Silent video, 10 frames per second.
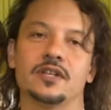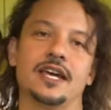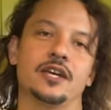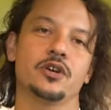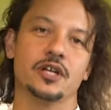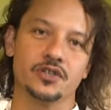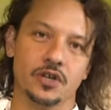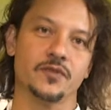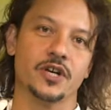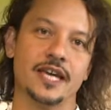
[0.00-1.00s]
day you're going to
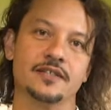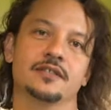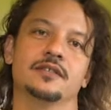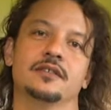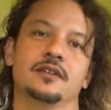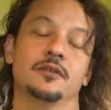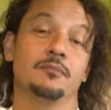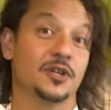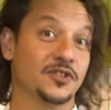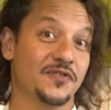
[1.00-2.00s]
serve your guests, because if